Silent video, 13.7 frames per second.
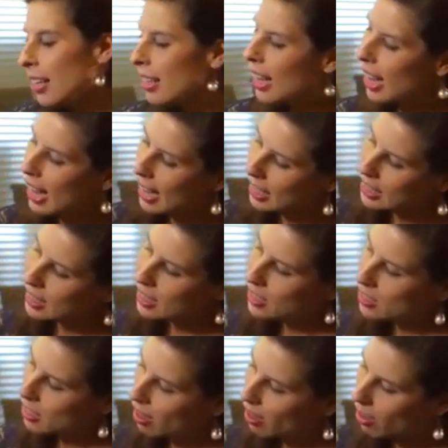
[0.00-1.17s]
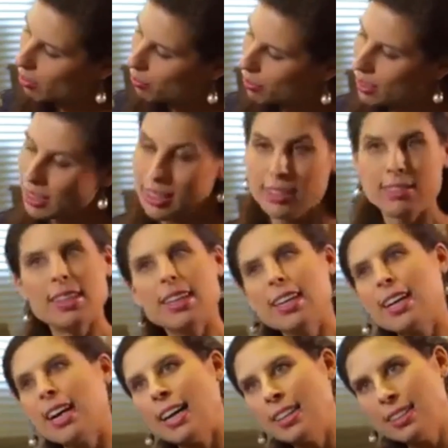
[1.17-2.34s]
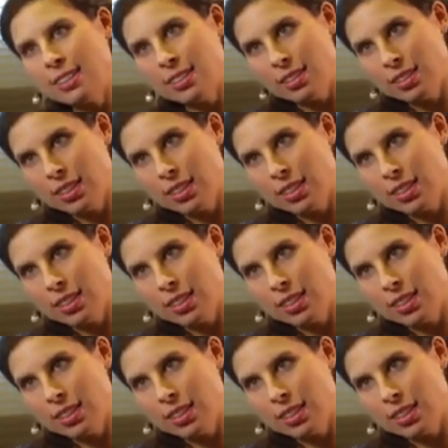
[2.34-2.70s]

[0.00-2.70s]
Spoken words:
the axis of Tehran,